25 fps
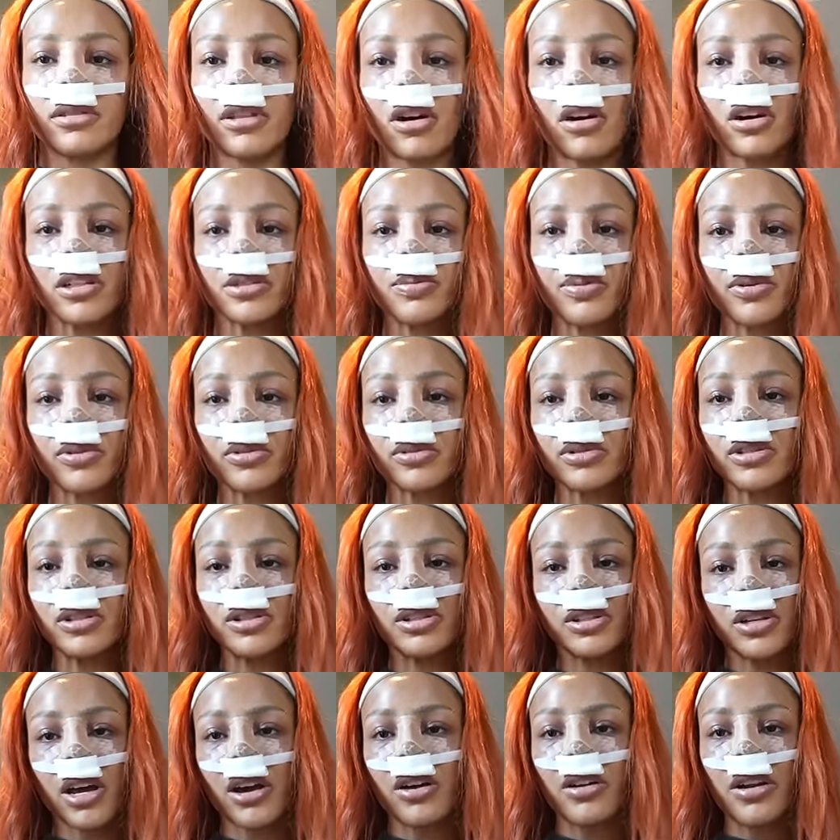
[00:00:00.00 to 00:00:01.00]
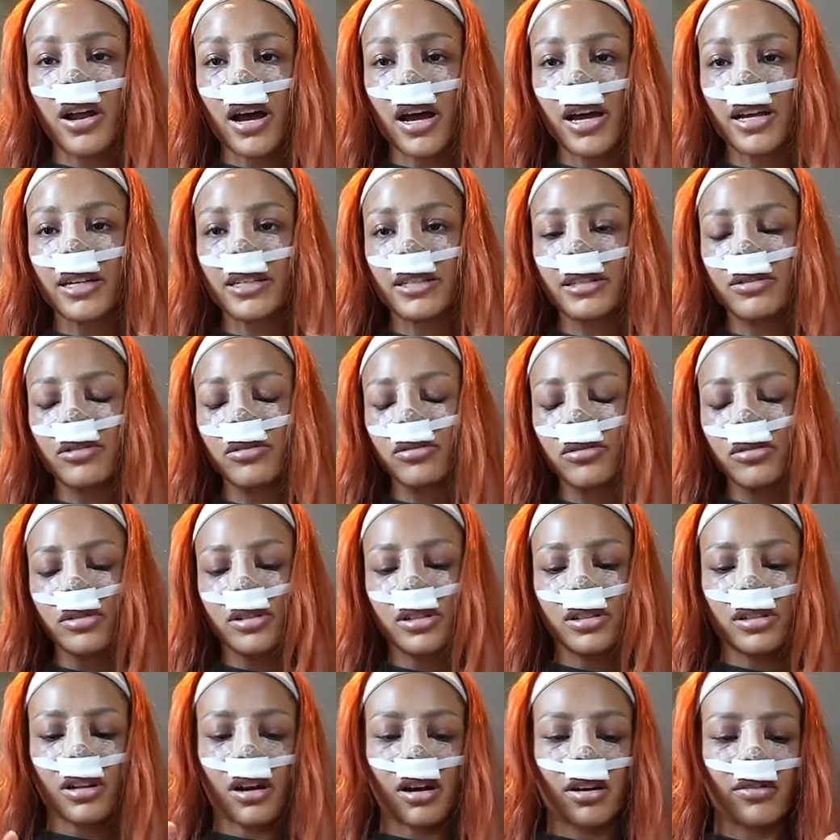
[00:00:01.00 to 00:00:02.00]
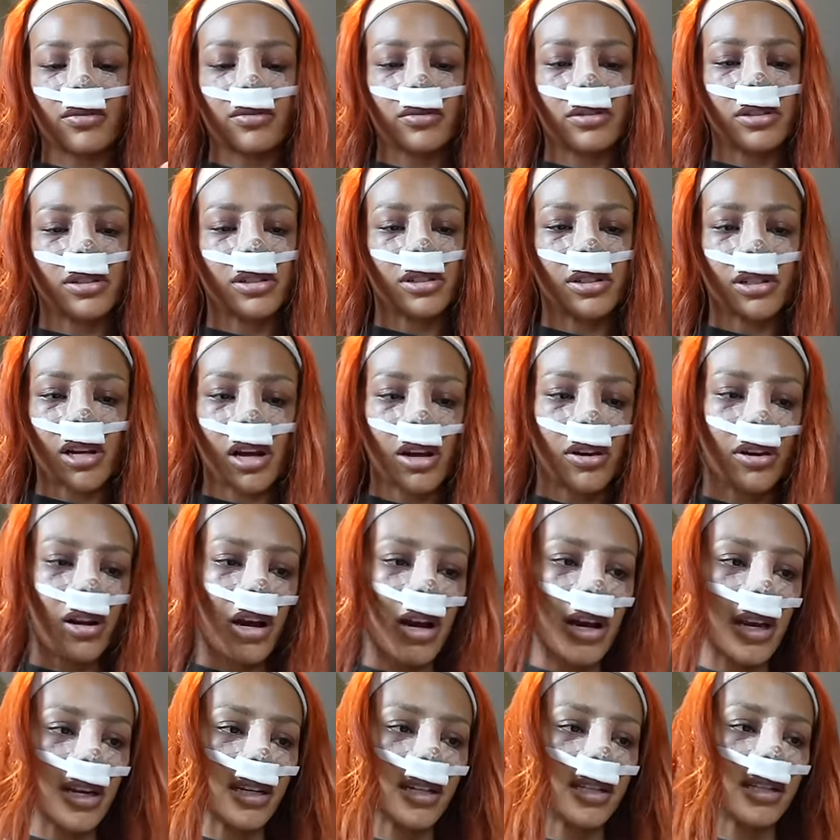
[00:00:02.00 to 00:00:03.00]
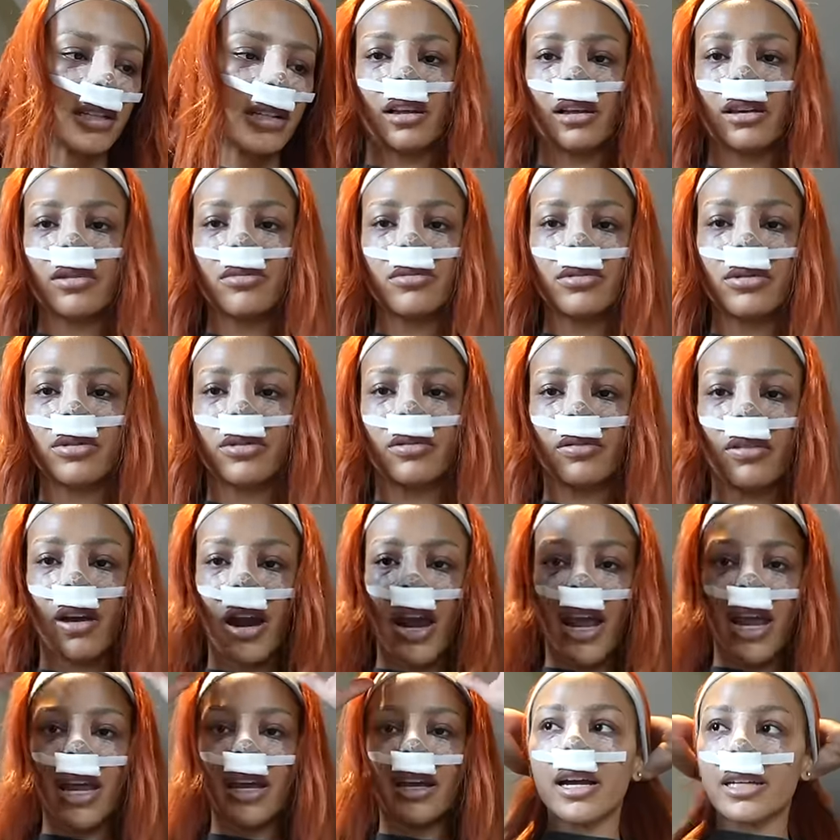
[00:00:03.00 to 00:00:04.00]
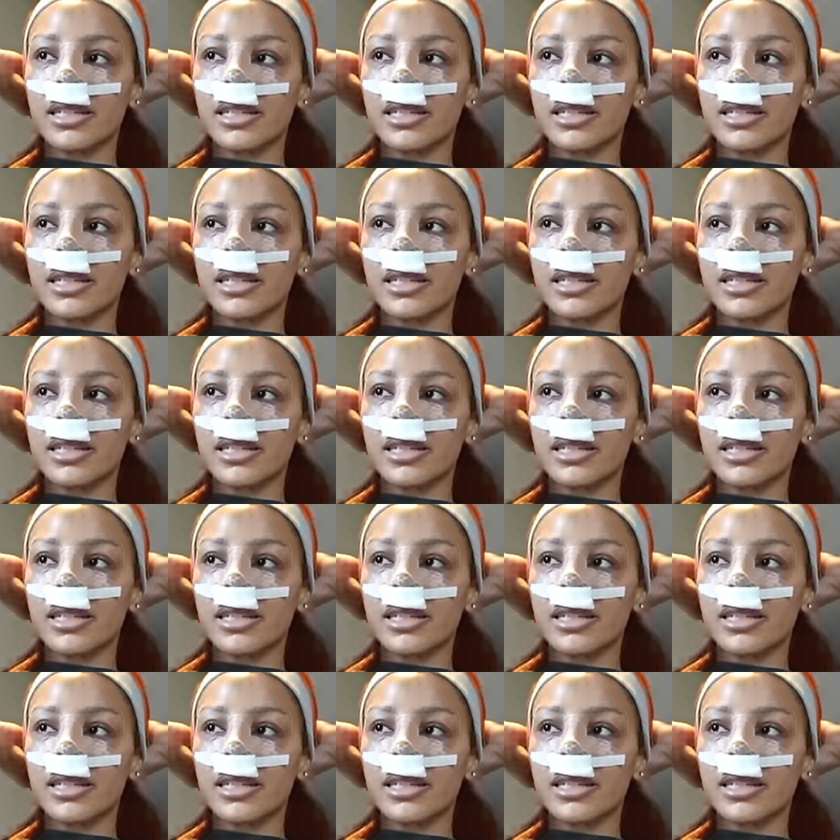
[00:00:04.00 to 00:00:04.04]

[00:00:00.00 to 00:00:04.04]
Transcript: The hospital was so nice. All the staff was so nice. It was great.